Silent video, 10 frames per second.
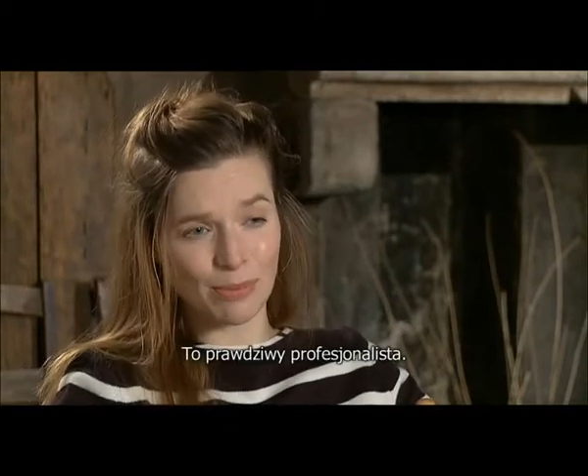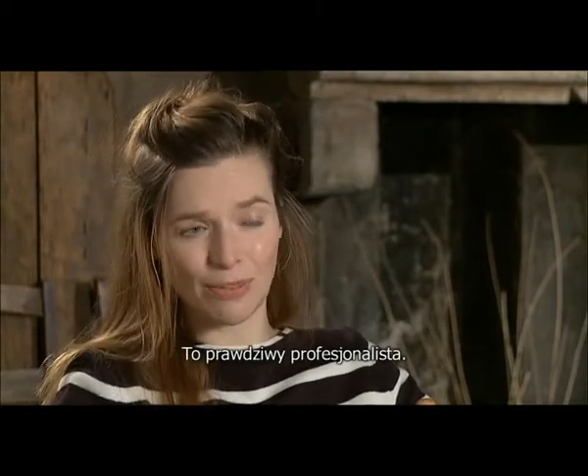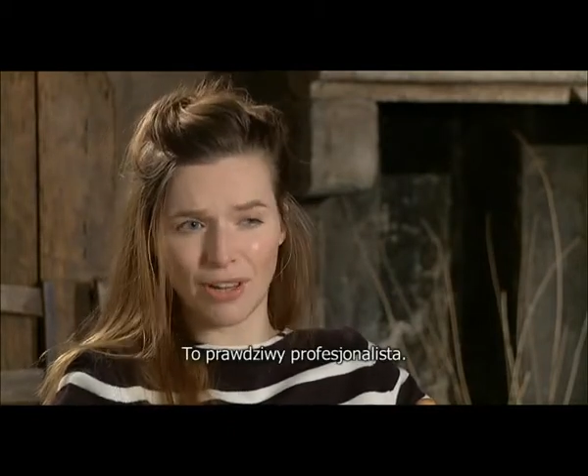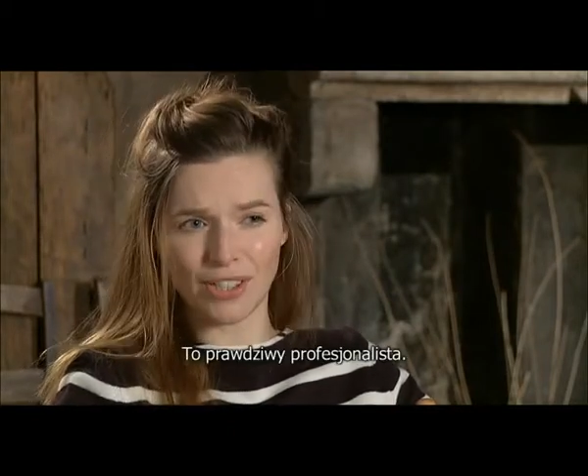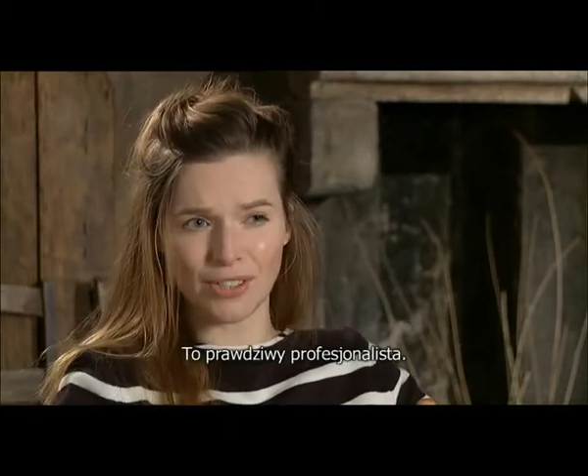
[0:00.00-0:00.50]
a
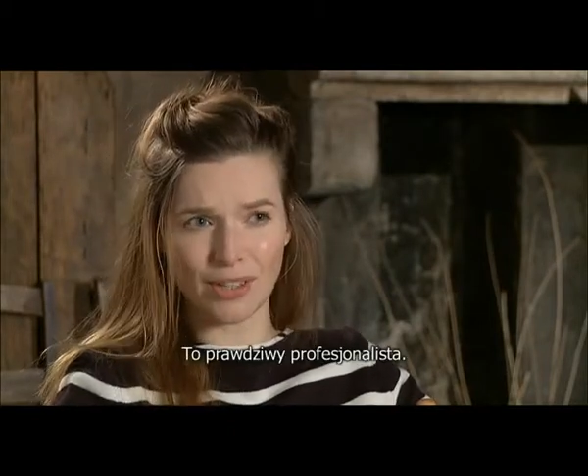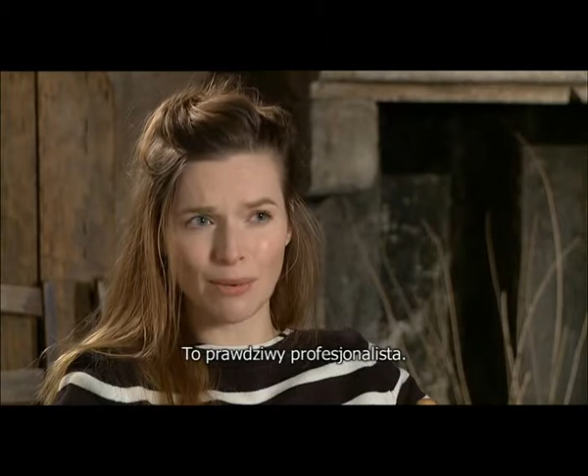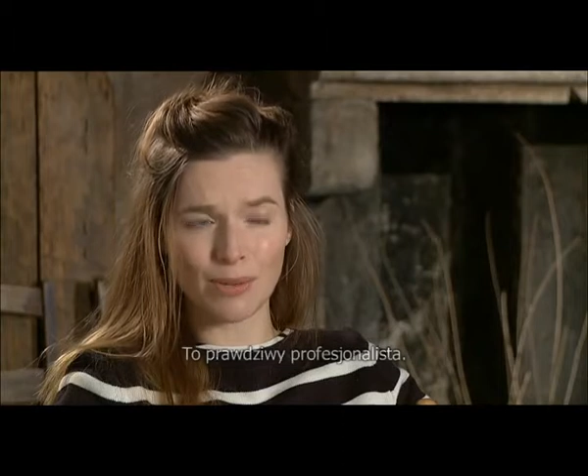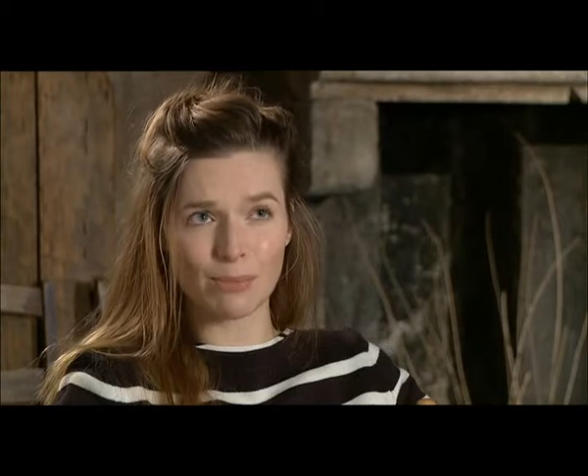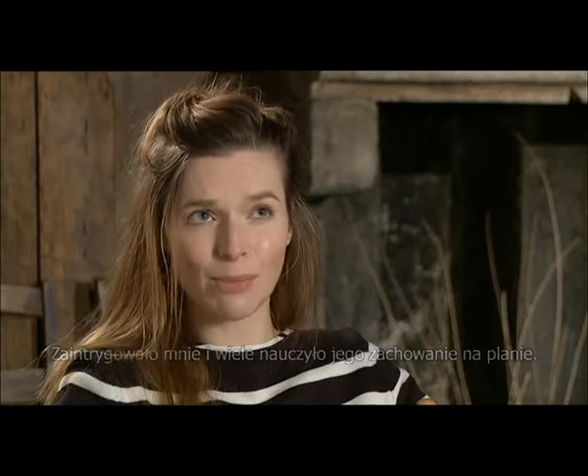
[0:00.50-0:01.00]
professional
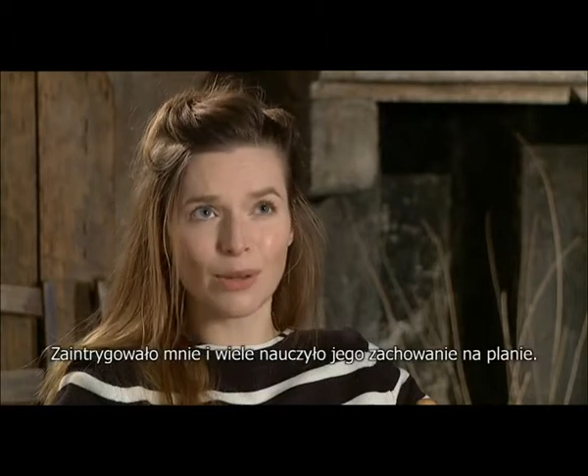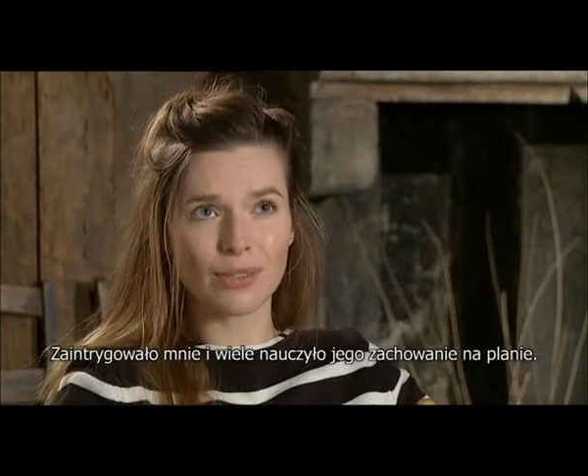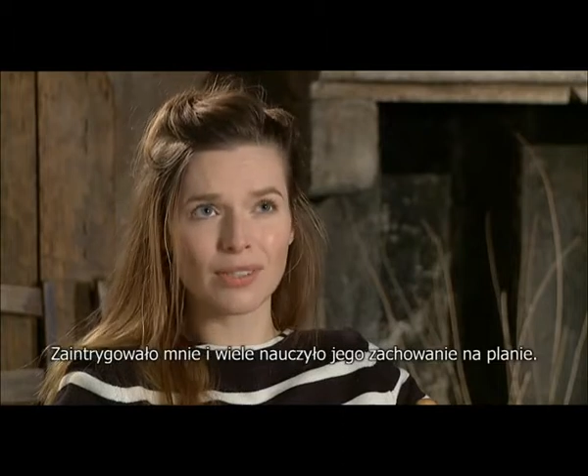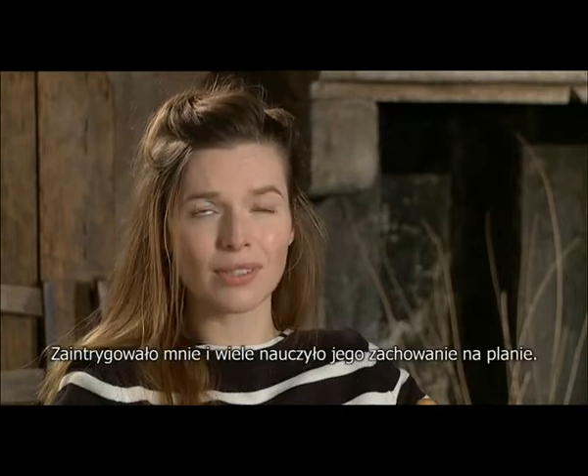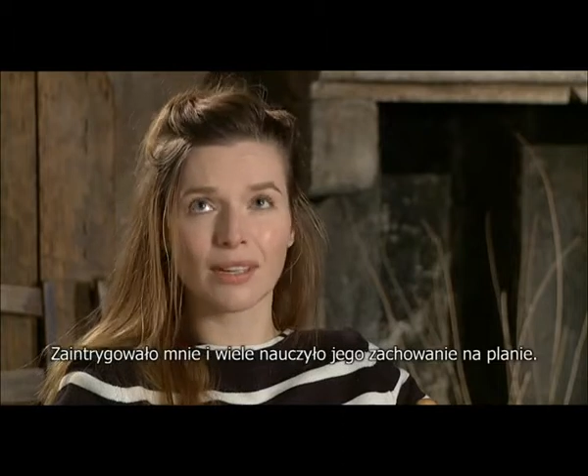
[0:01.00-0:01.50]
and was
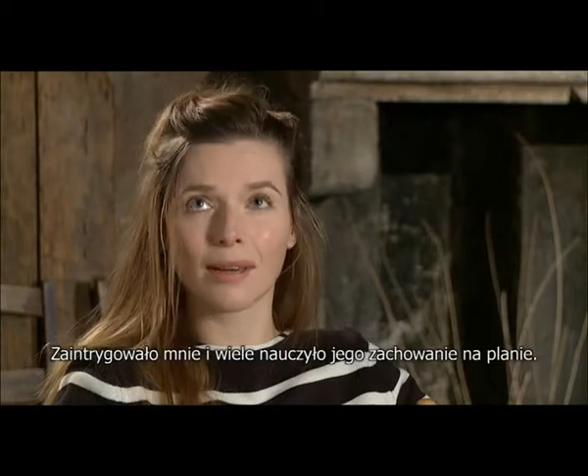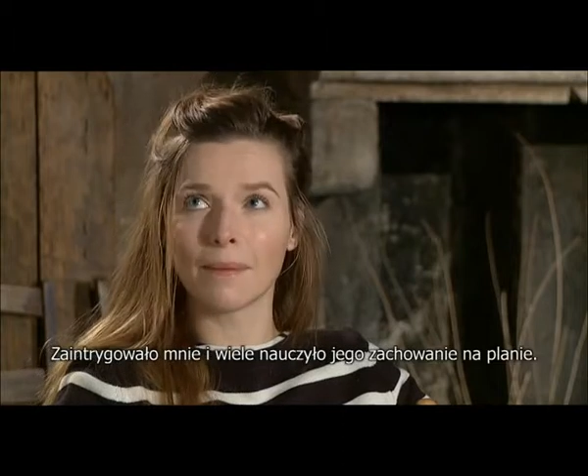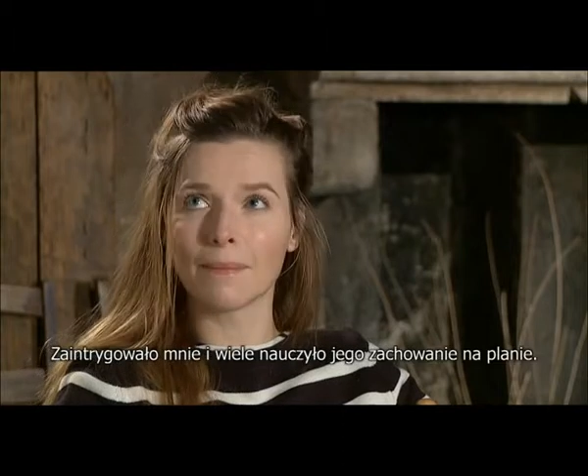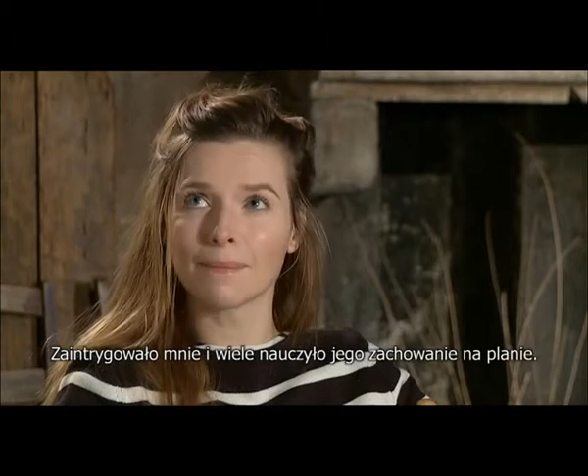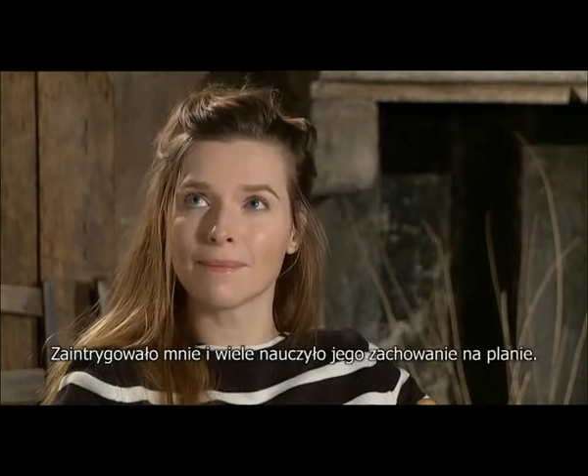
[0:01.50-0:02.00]
most
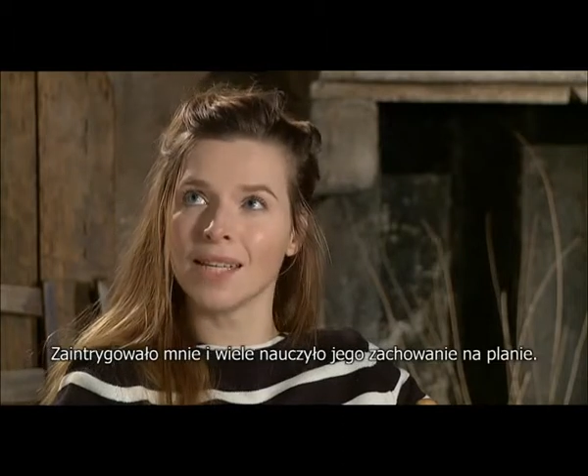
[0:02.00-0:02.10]
um,